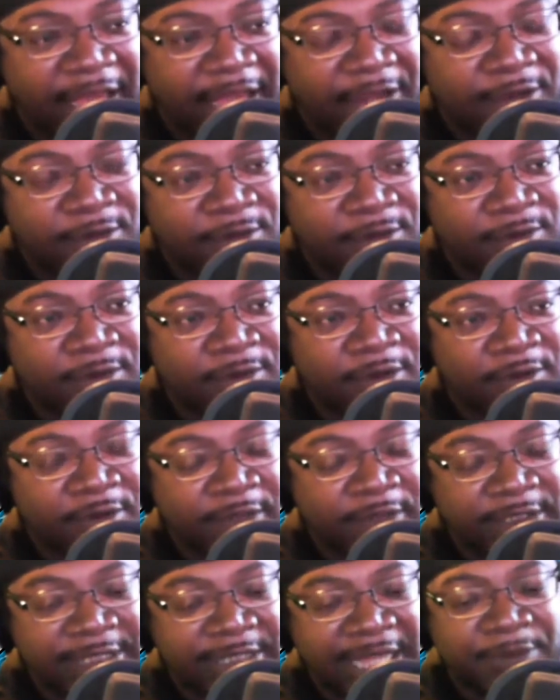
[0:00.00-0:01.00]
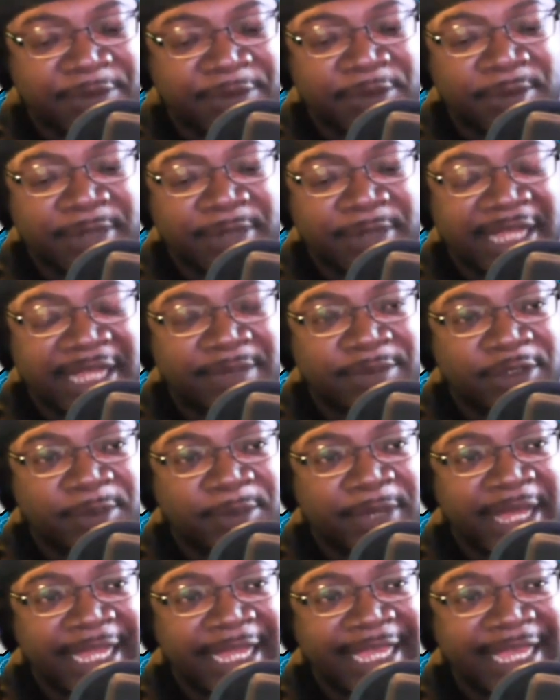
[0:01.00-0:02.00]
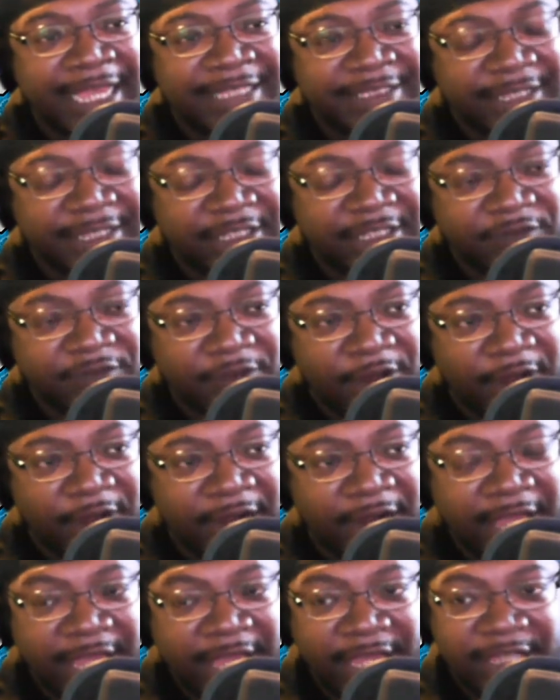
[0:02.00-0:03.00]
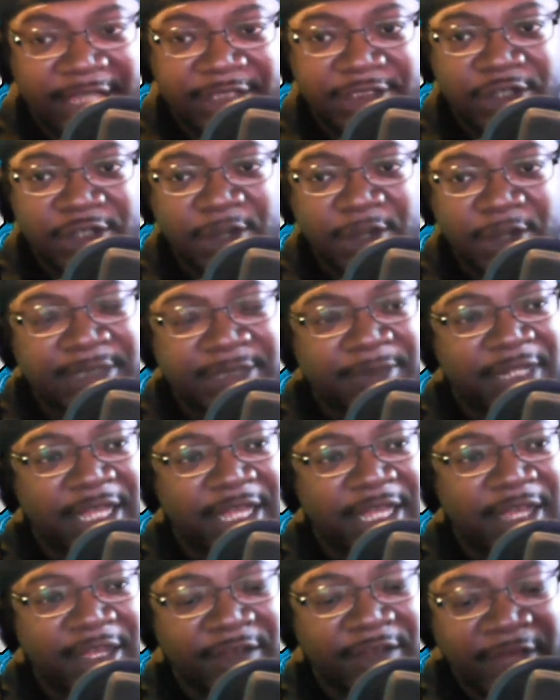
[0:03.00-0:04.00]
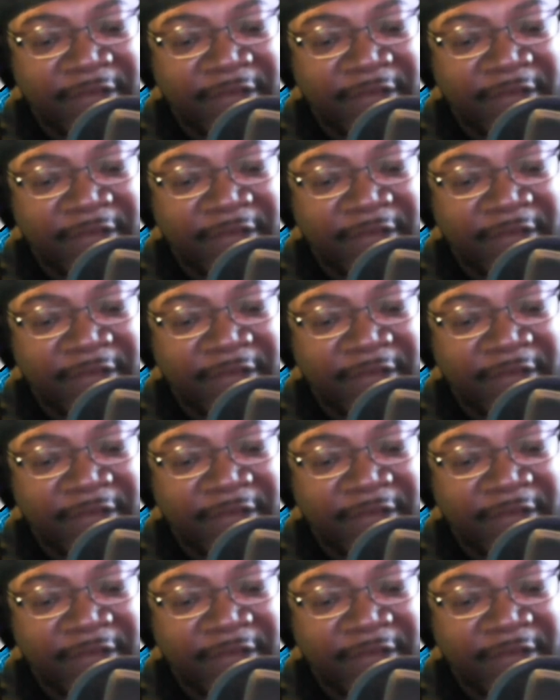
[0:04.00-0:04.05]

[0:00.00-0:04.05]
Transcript: who stopped through the Black and Blue podcast thus far and showed me some love.